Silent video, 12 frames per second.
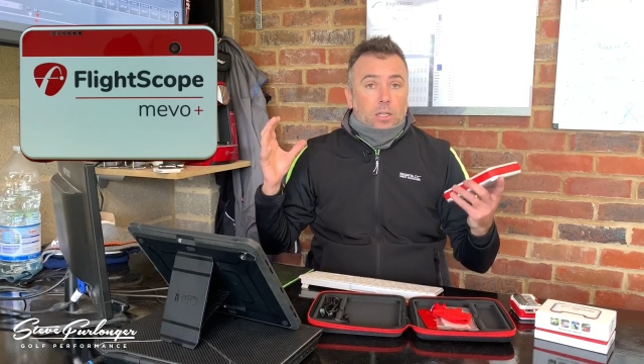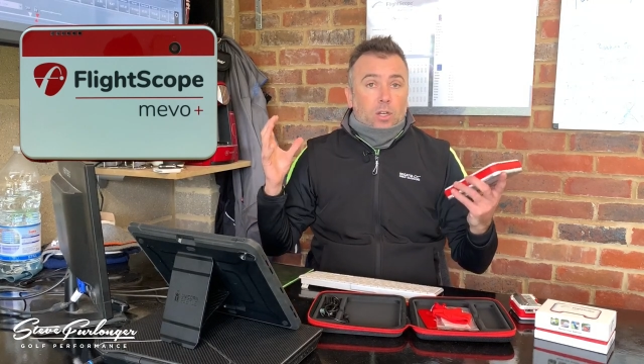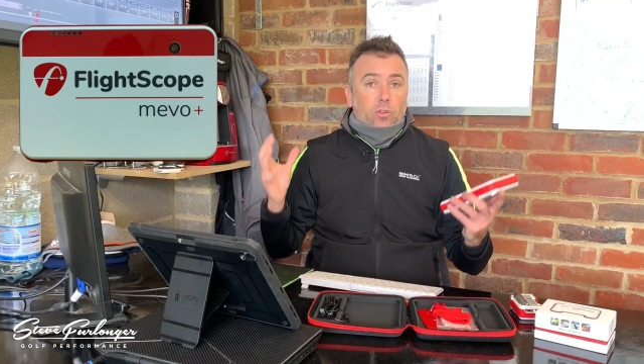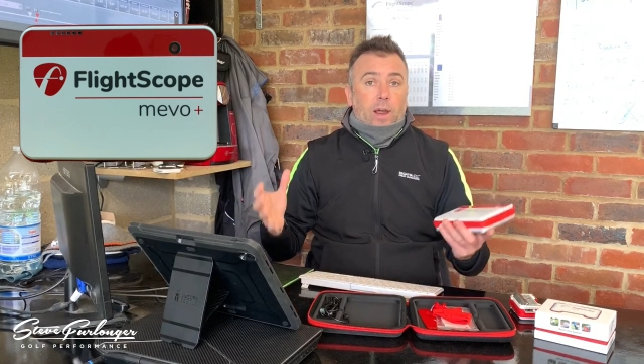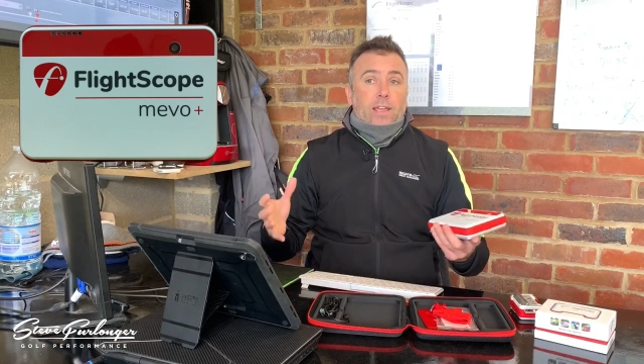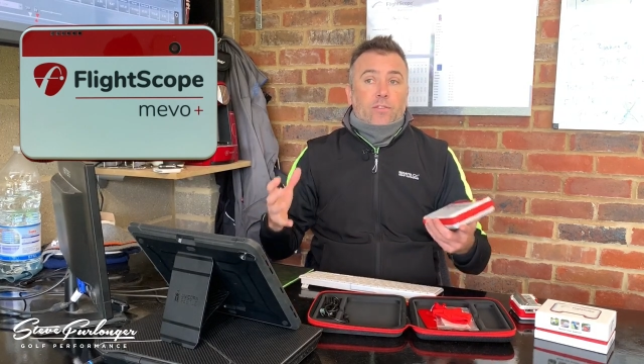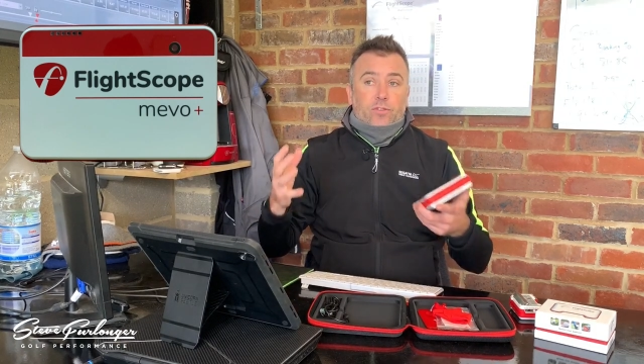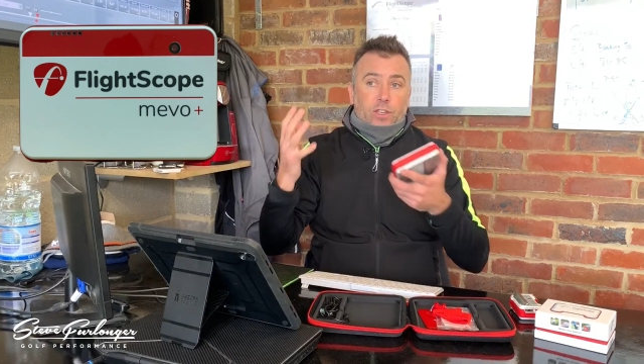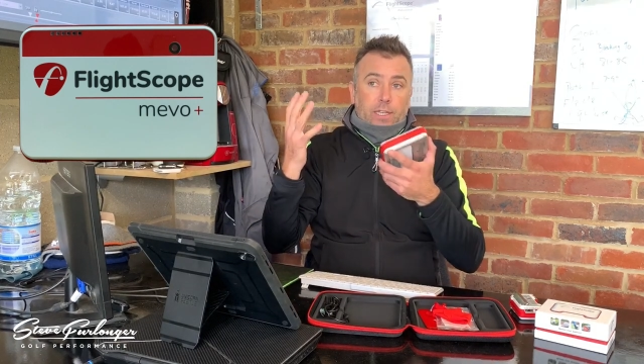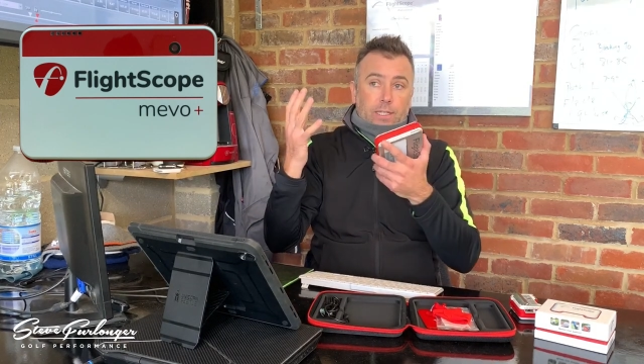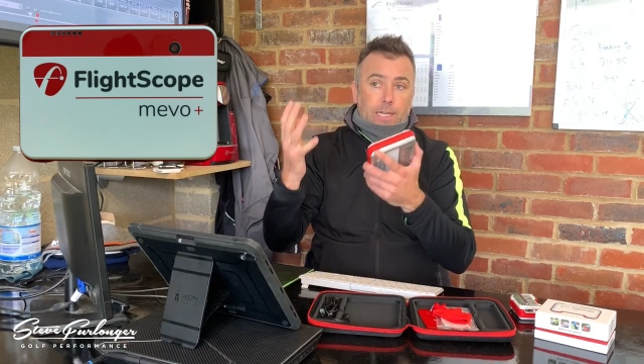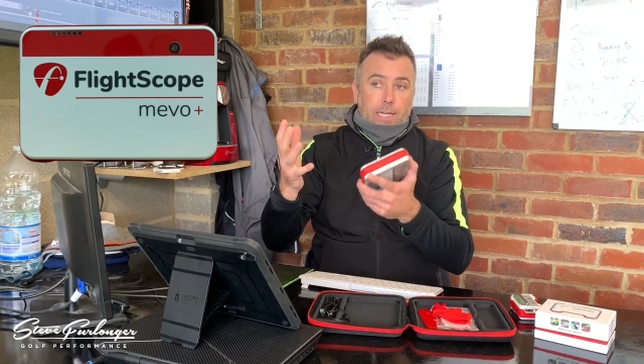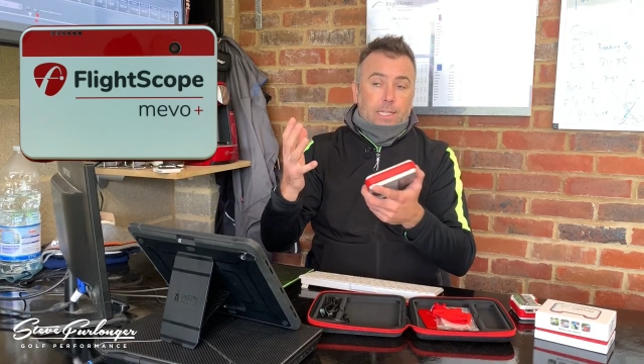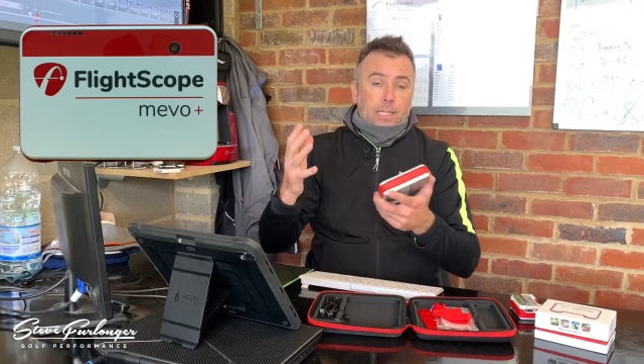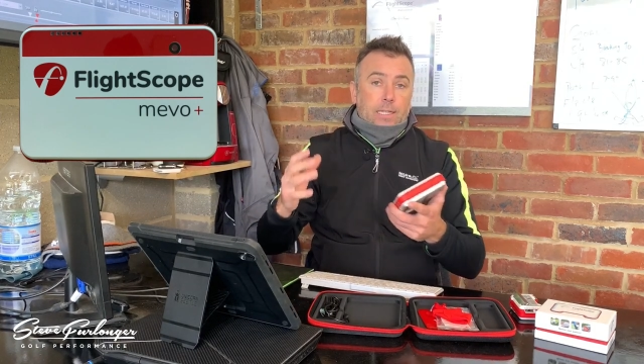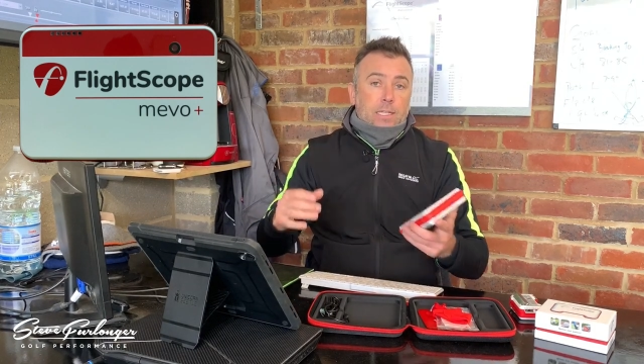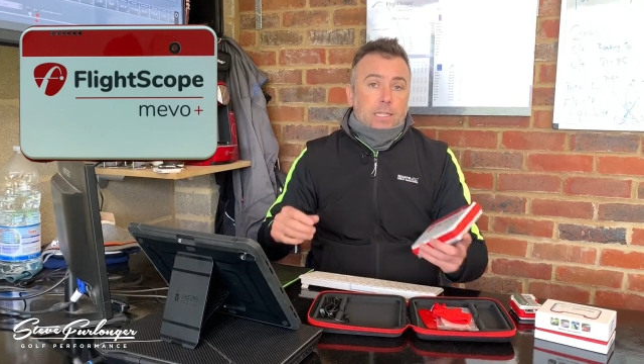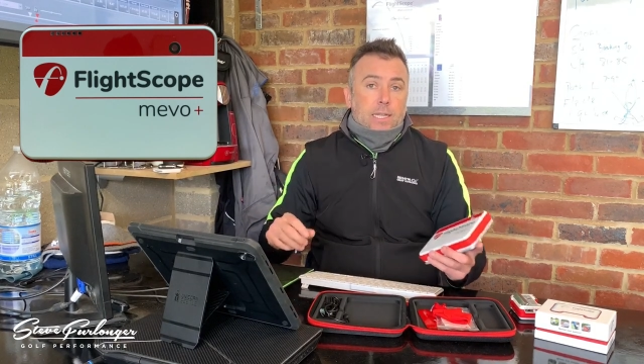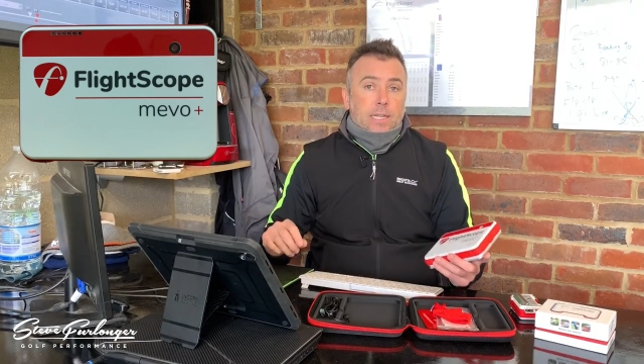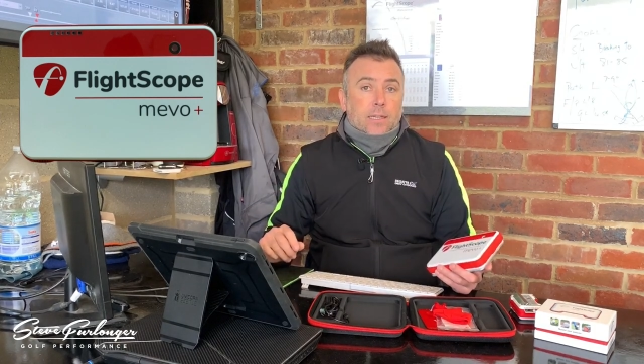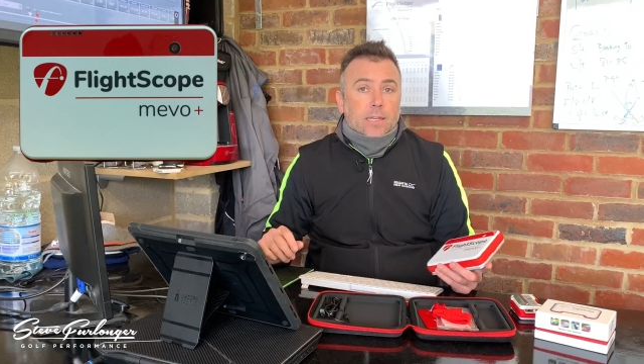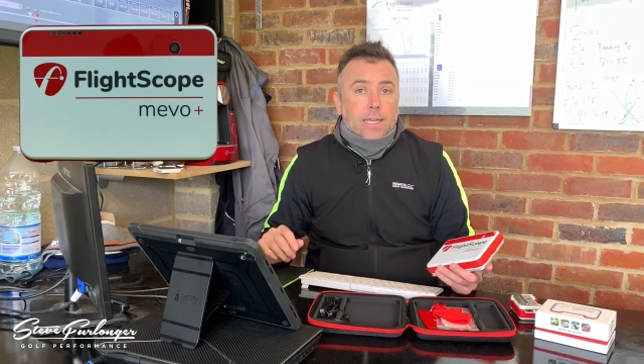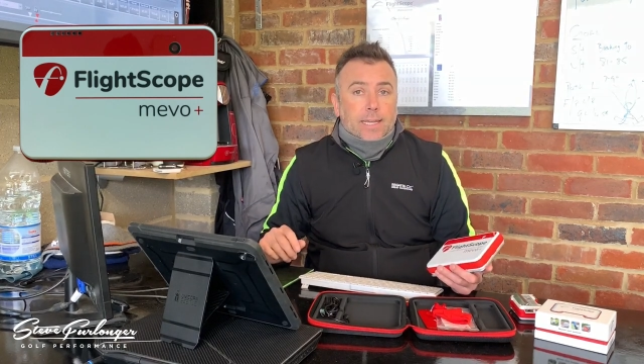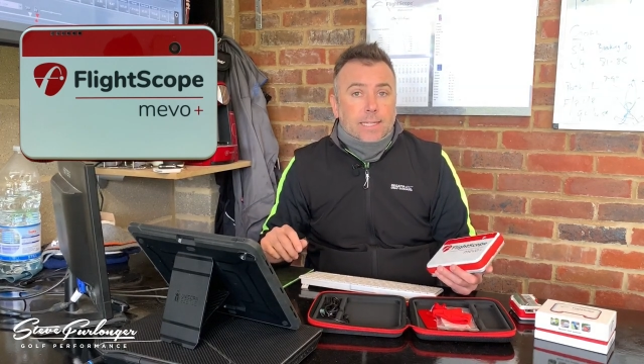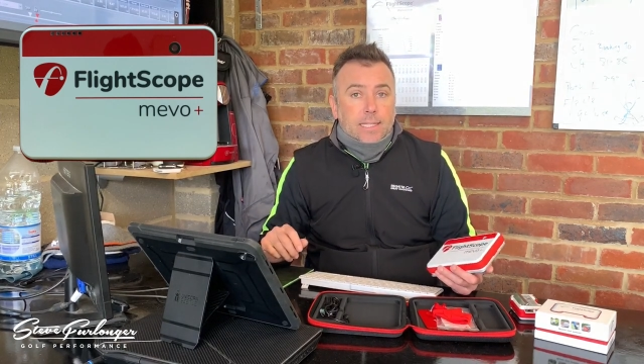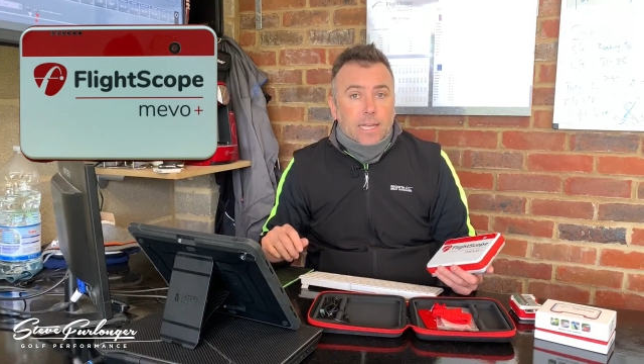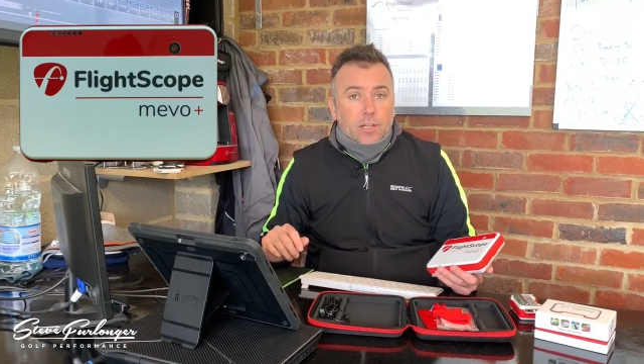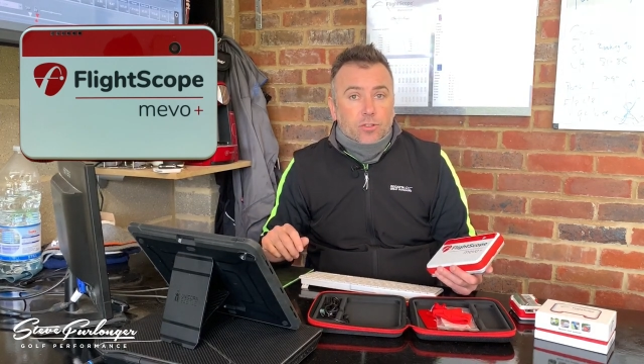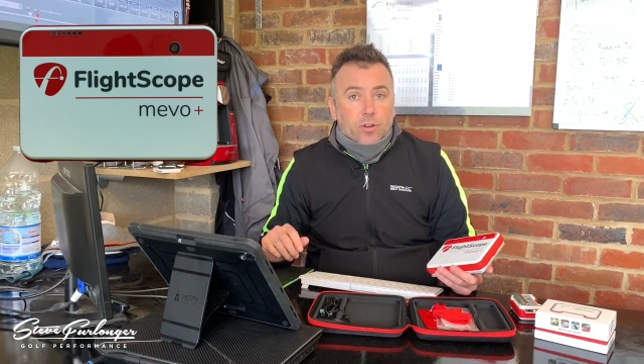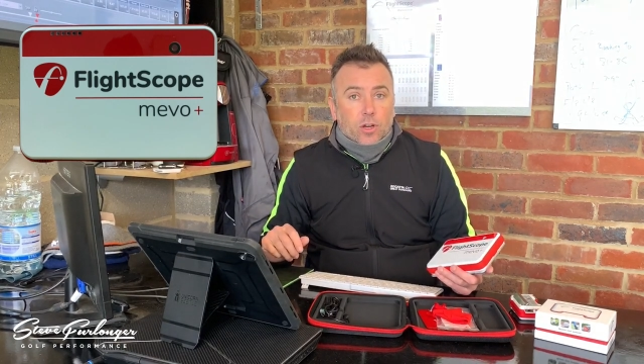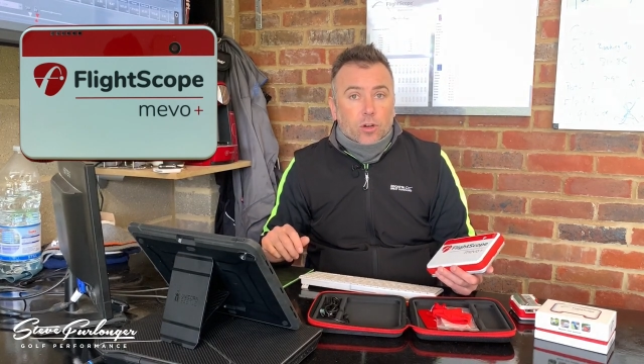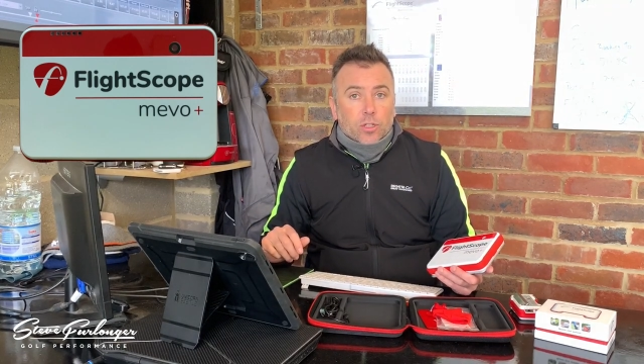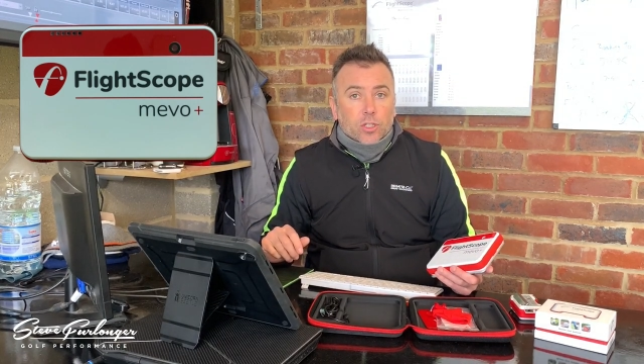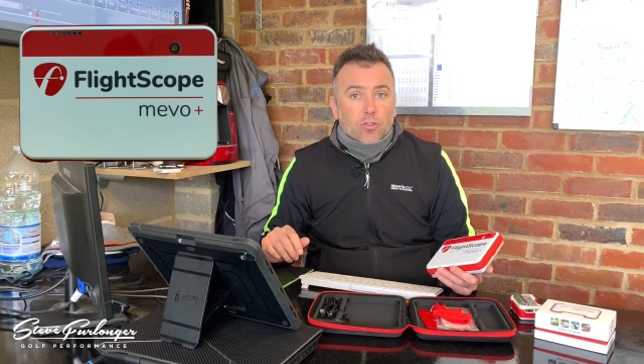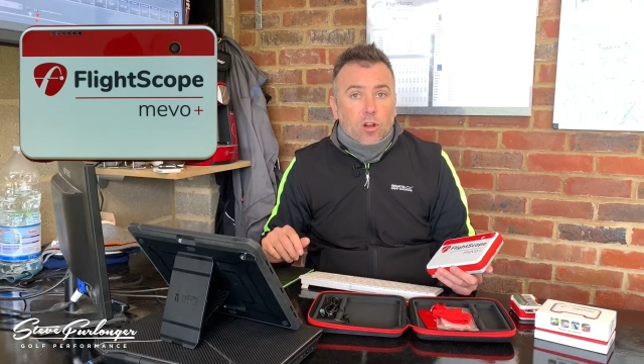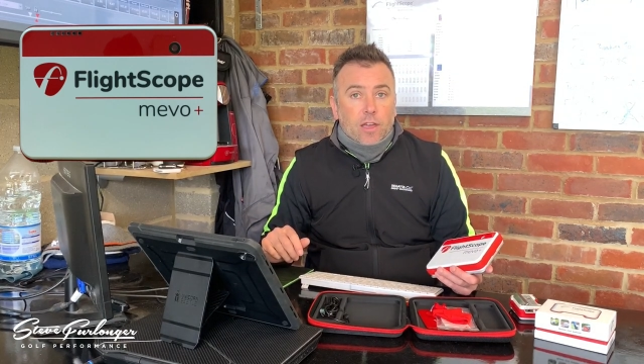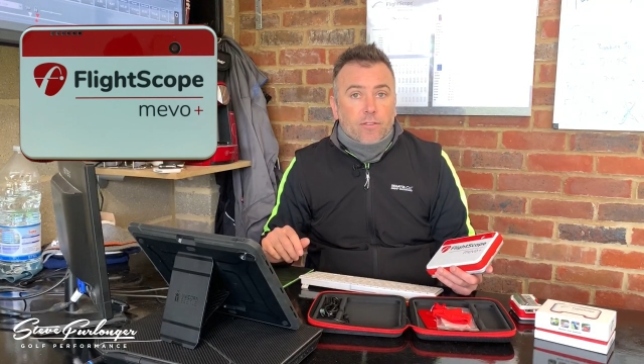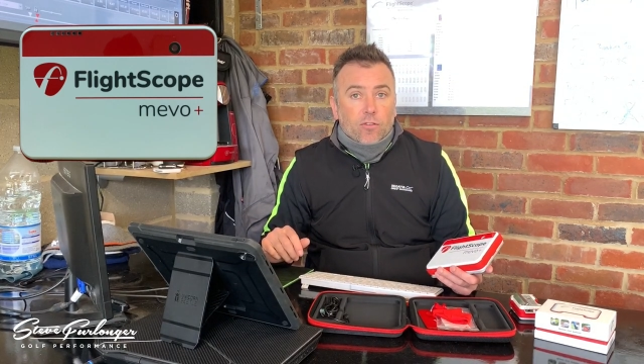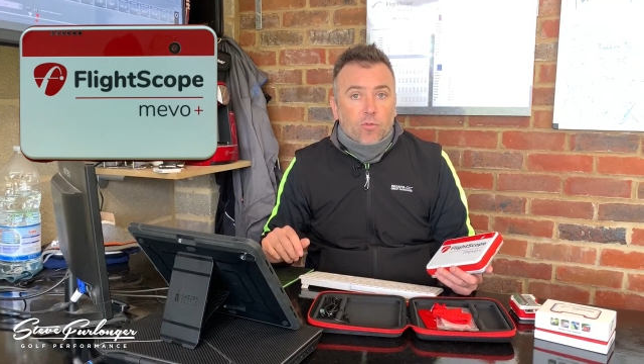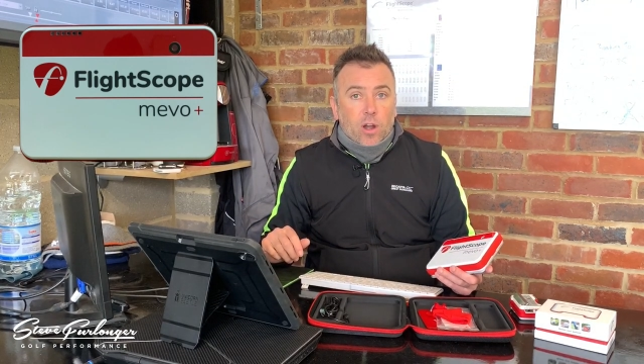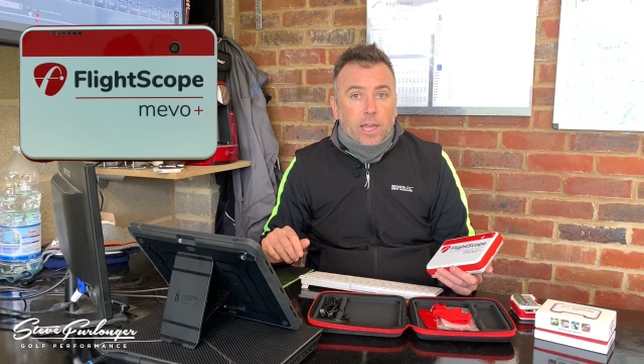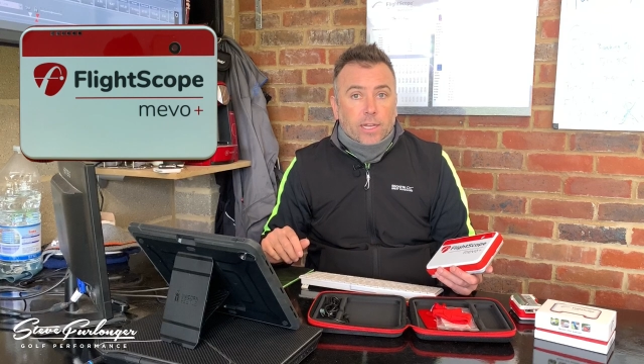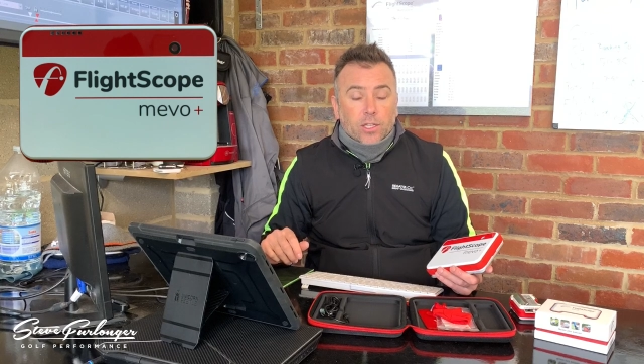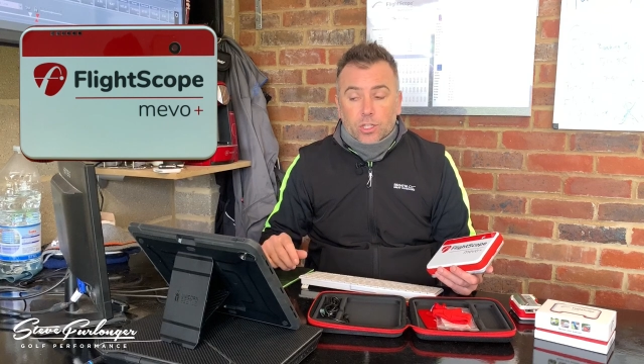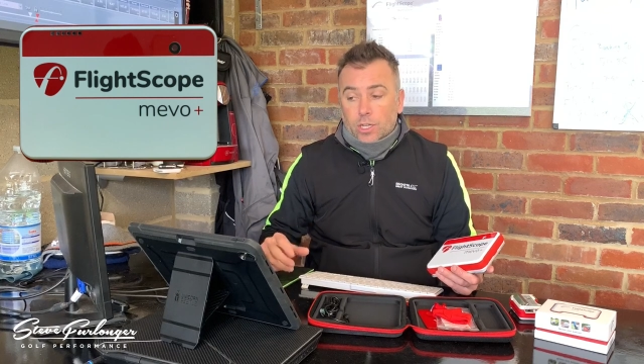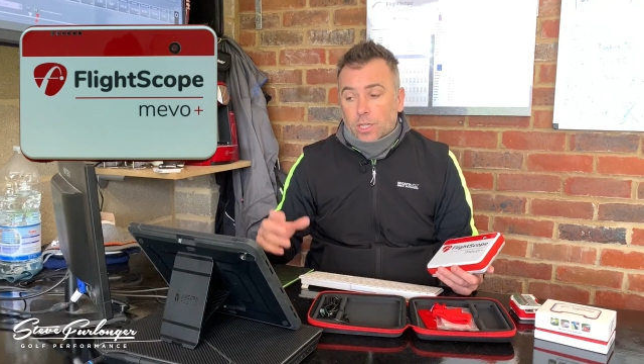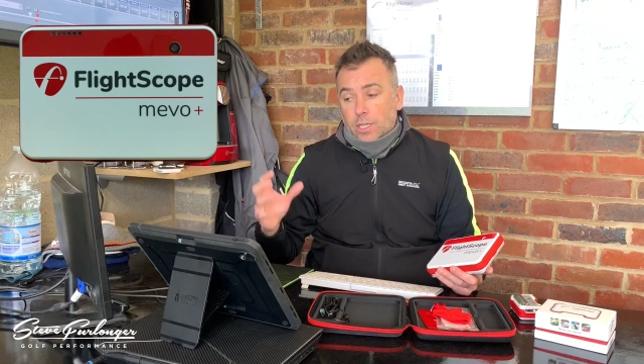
Great for your distancing, etc. on the driving range.